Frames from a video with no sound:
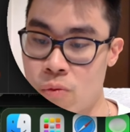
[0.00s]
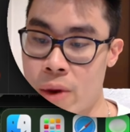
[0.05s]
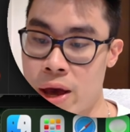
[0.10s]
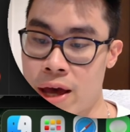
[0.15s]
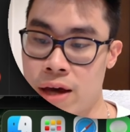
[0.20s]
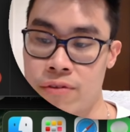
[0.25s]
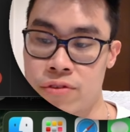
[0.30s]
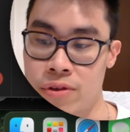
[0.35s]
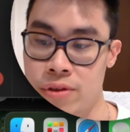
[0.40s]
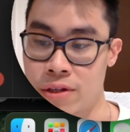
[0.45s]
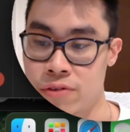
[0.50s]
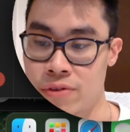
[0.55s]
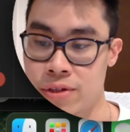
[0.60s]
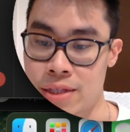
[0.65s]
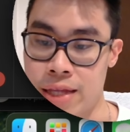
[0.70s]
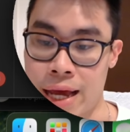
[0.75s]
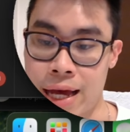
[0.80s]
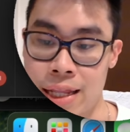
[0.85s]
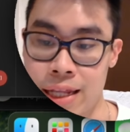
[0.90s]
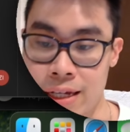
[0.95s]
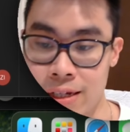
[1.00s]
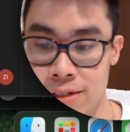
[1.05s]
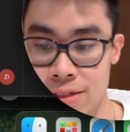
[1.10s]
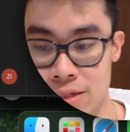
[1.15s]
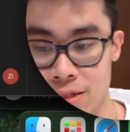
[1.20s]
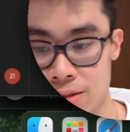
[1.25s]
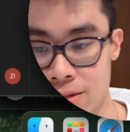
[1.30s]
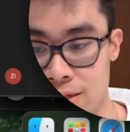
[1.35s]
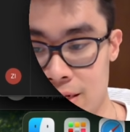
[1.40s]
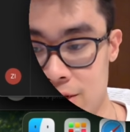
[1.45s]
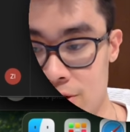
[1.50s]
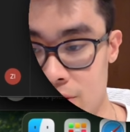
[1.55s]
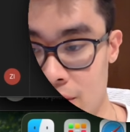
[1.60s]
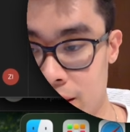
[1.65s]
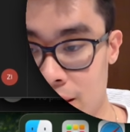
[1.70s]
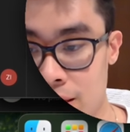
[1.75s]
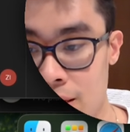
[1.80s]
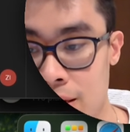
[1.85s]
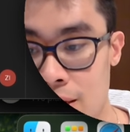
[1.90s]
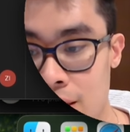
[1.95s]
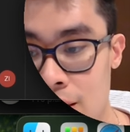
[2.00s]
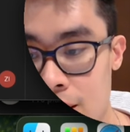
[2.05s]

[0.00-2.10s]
aware of the different headings, essentially.